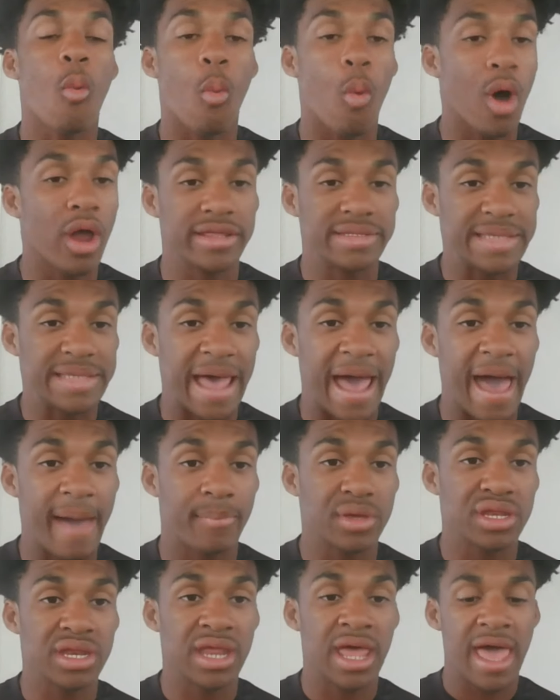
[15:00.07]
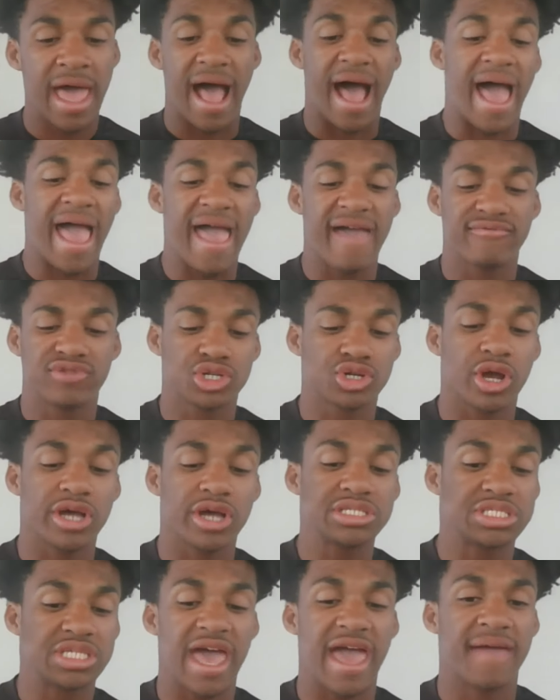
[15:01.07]
want it to happen. I have
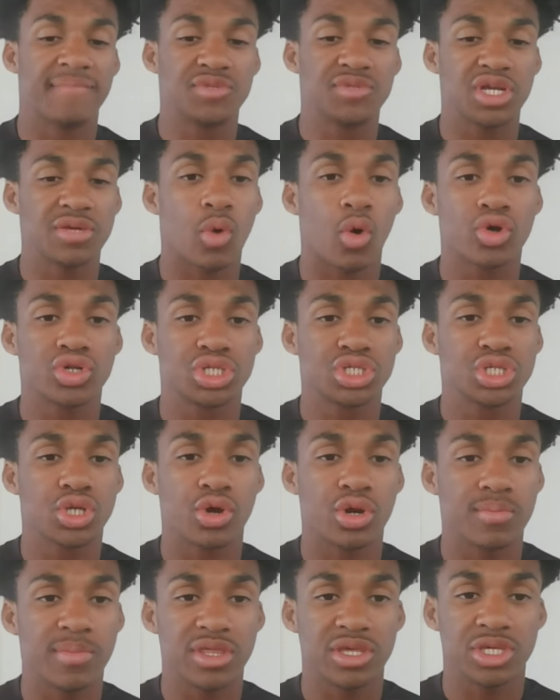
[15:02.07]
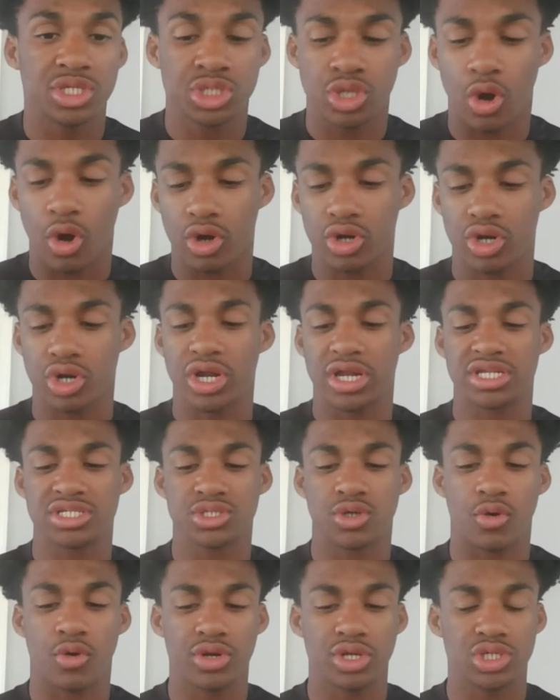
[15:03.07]
trust that MJ Morris is going to be the starter and is
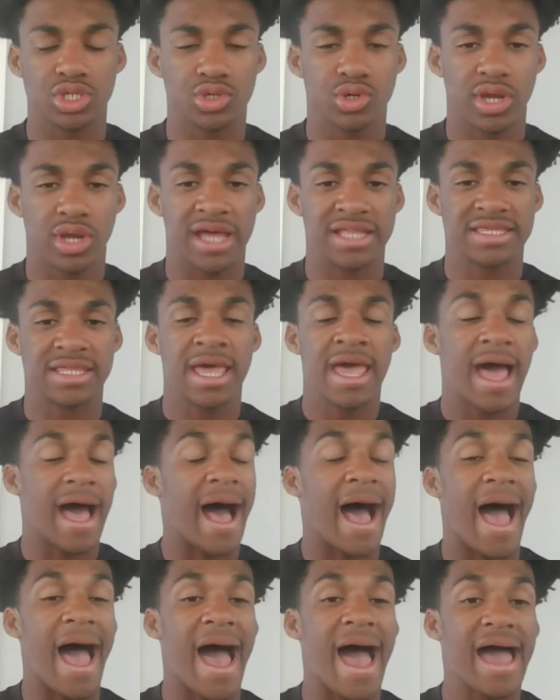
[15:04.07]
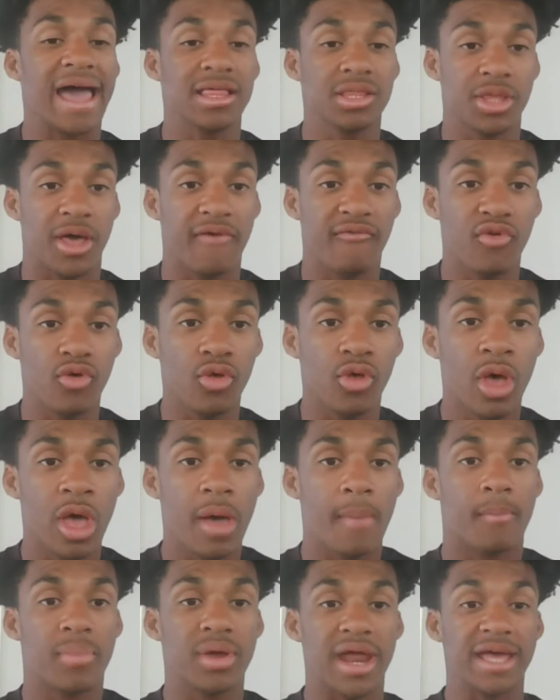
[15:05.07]
going to do it at a high level.
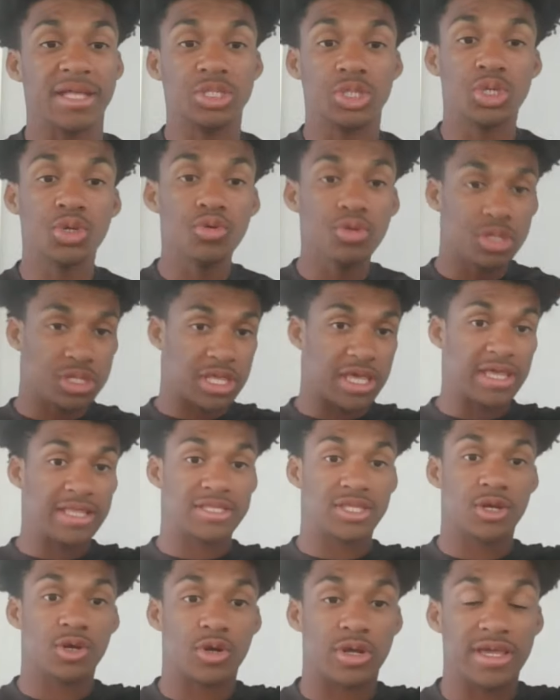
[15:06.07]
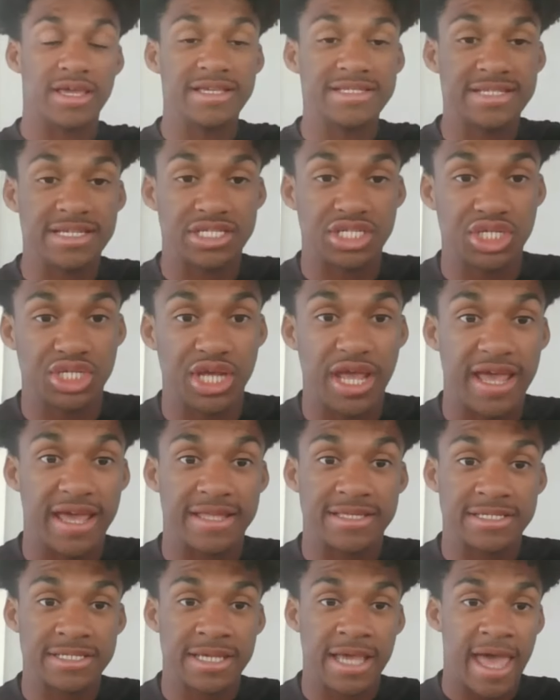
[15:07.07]
But I do think there is a
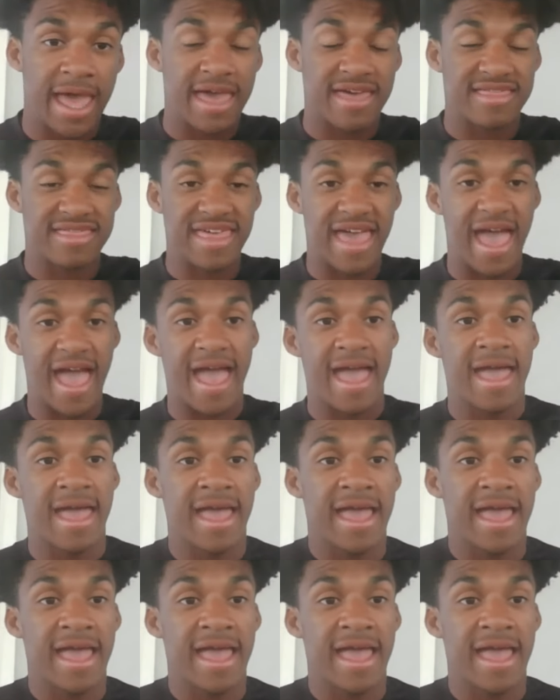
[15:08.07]
chance that